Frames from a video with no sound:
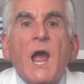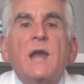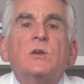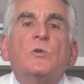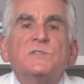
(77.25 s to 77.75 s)

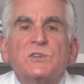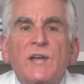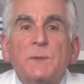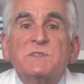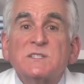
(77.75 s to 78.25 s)
And it also
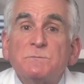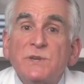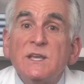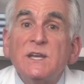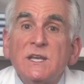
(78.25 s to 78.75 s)
helps
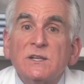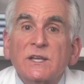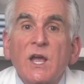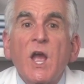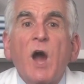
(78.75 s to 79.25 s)
speed
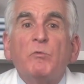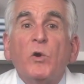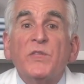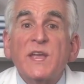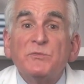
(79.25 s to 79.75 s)
healing of
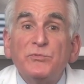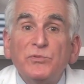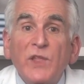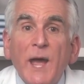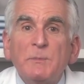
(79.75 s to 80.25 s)
all the
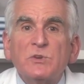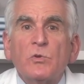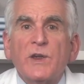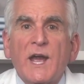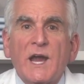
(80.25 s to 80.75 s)

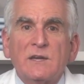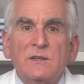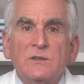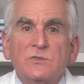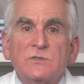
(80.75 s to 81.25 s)
inflammatory
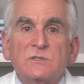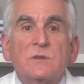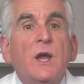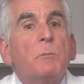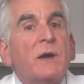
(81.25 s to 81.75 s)
acne
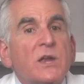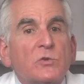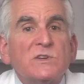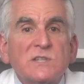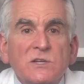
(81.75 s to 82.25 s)
lesions by
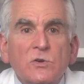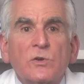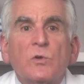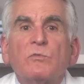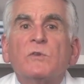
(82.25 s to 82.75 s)
increasing
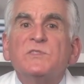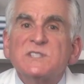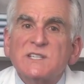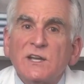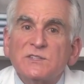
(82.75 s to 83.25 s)
turnover of the
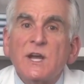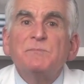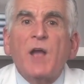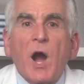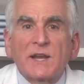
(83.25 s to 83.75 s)
cells
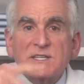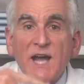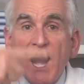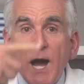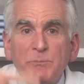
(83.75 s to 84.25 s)
on
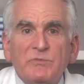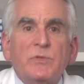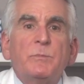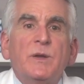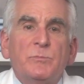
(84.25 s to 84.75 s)
top
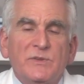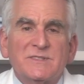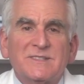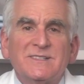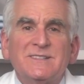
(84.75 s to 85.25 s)
of the
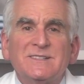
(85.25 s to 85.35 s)
pimples.